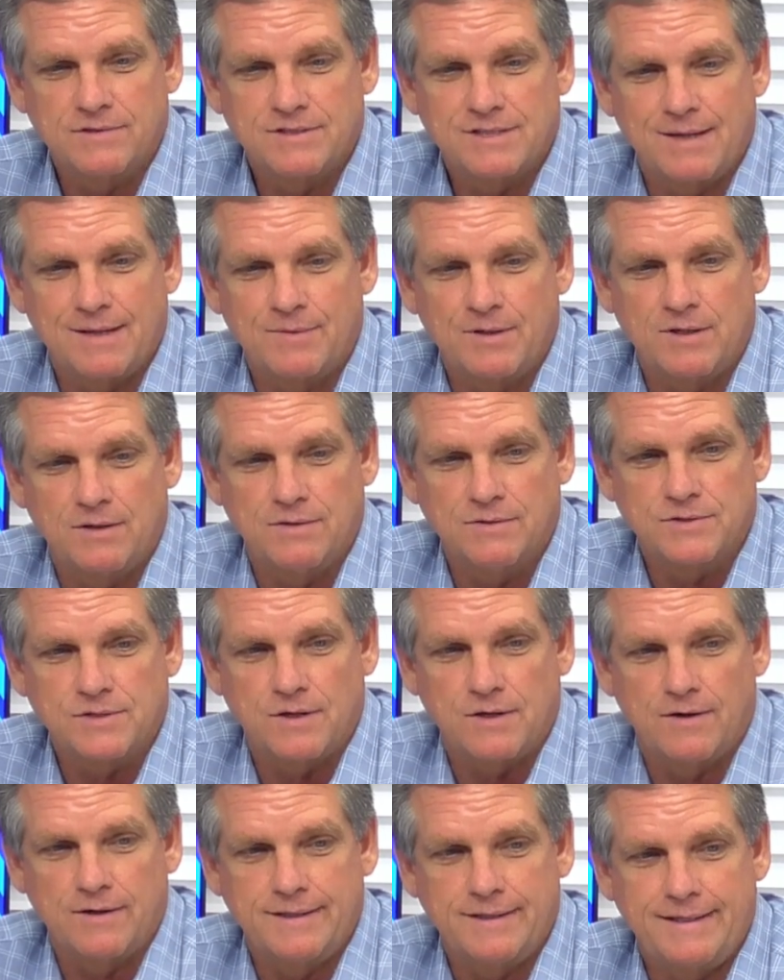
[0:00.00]
Seminoles
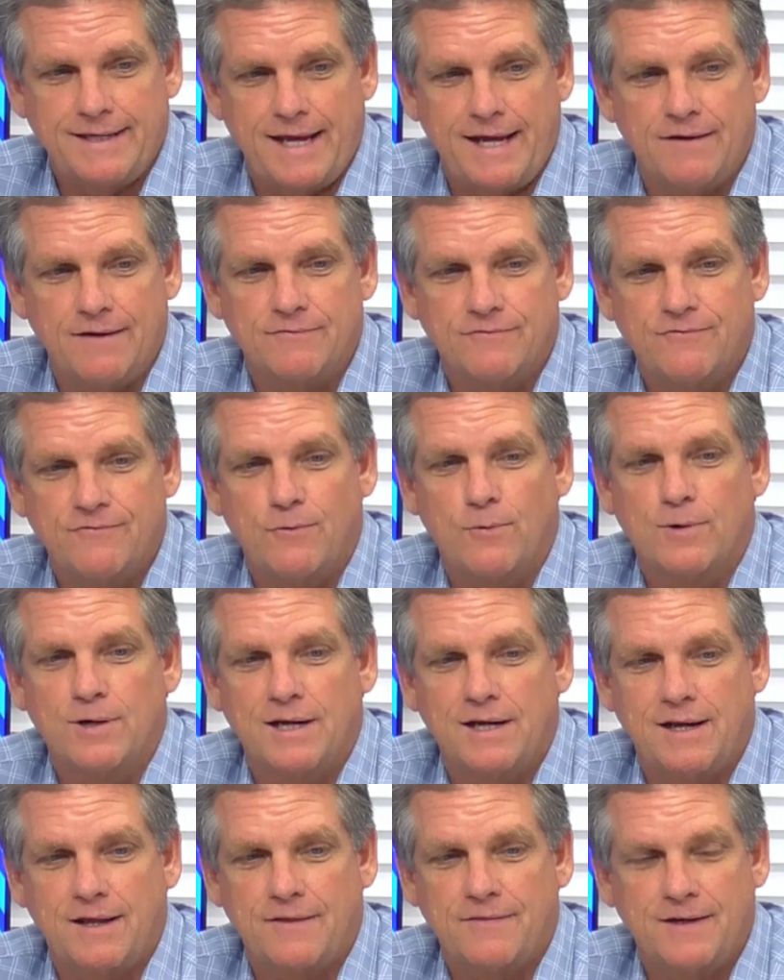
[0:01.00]
are down Sorry, four
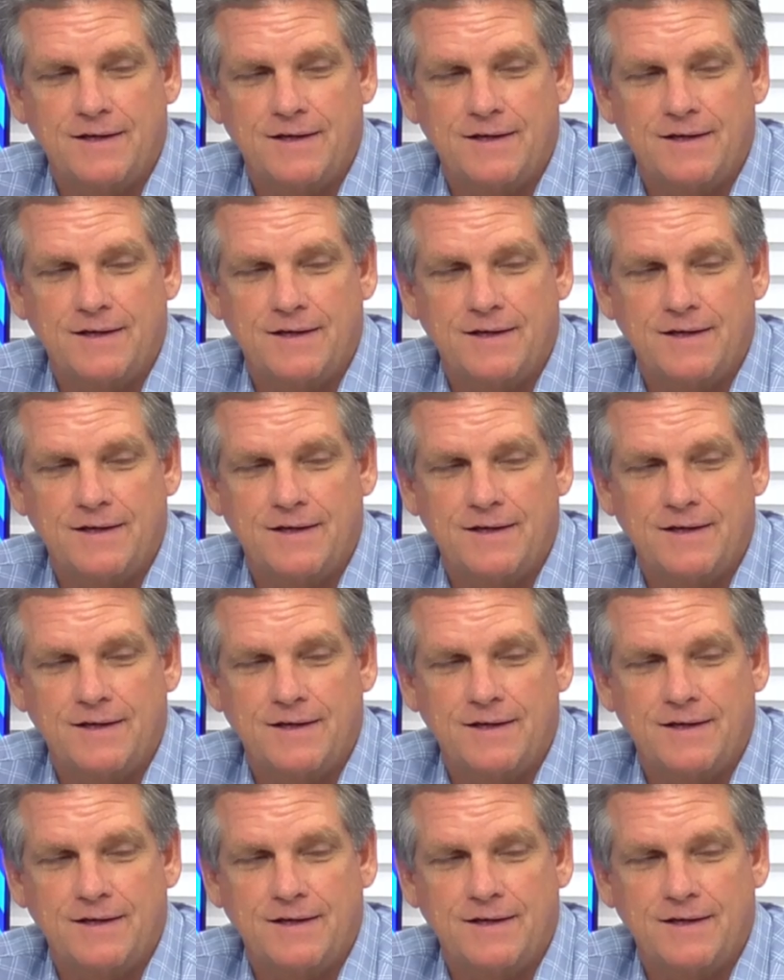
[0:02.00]
to everybody.